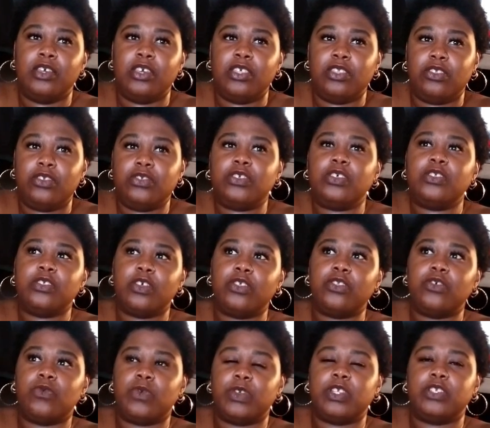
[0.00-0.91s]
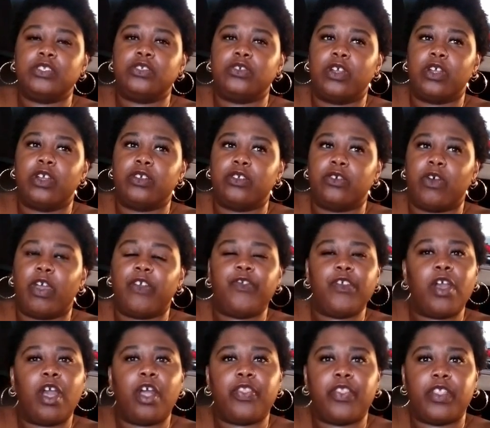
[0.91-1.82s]
There's another one in Toronto. I
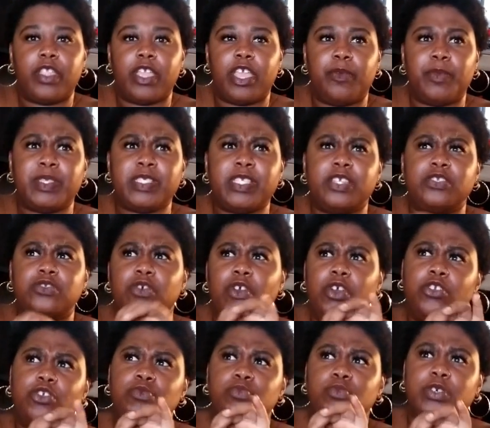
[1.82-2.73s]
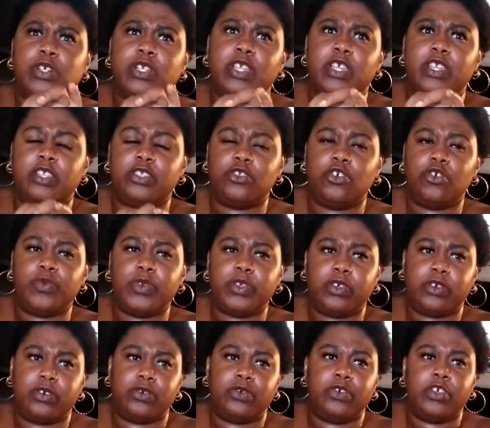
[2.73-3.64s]
forgot the name. It's like Toronto, Borderline, and
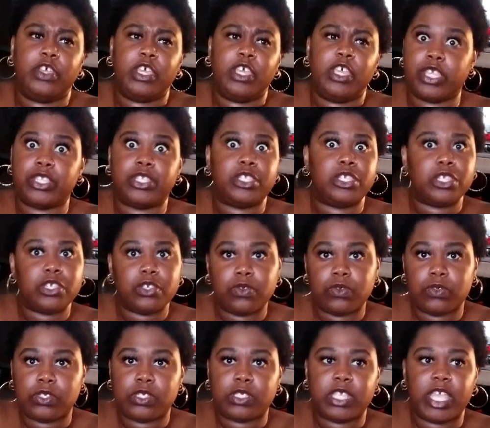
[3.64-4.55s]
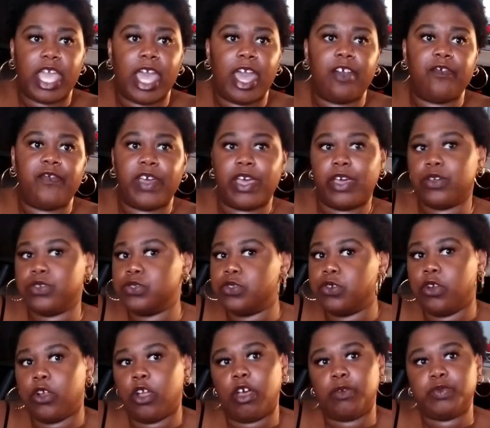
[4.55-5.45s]
Tobico. It's huge. They have
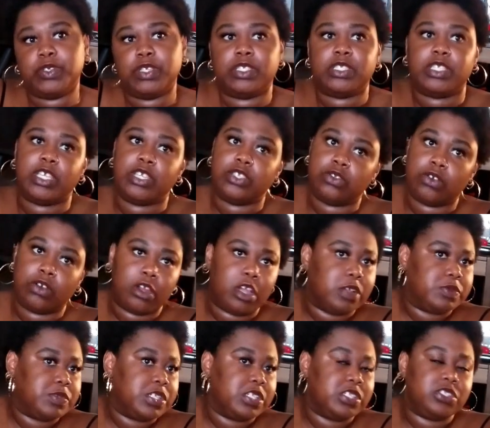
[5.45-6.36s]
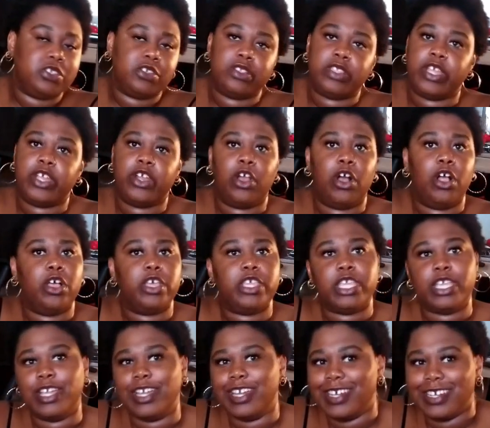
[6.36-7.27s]
outdoor options, indoor options. They're there all
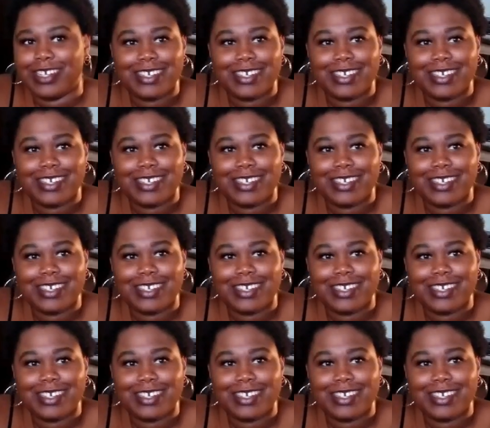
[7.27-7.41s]
year.